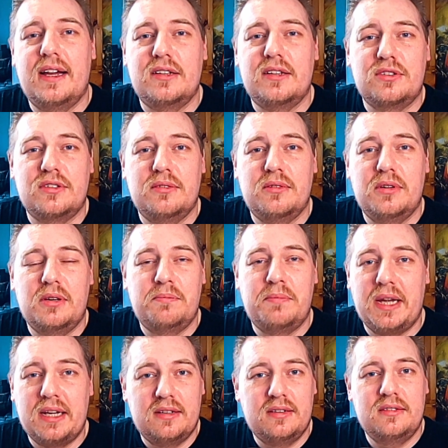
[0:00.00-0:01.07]
So a
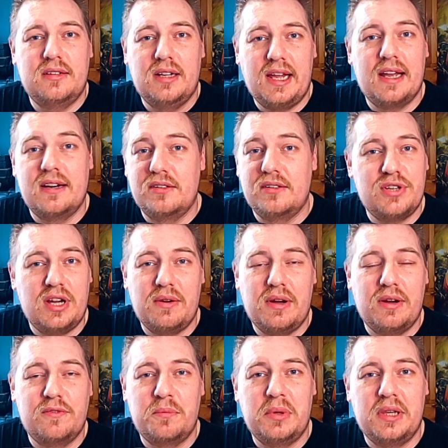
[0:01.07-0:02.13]
big shout
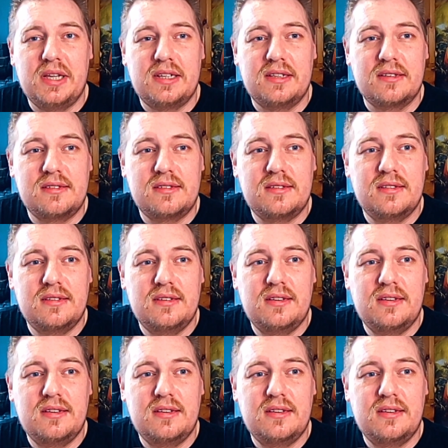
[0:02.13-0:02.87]
out for Palladius.